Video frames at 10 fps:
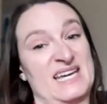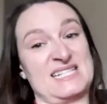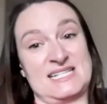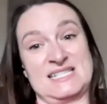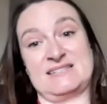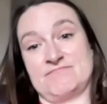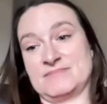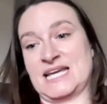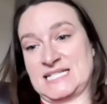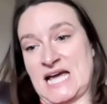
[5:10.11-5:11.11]
But that does
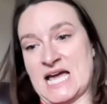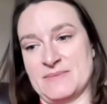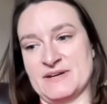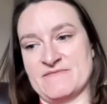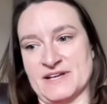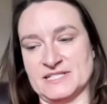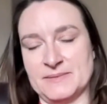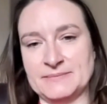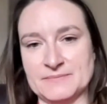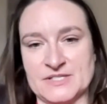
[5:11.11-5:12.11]
take time and
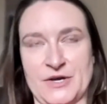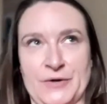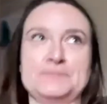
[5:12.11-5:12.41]
investment.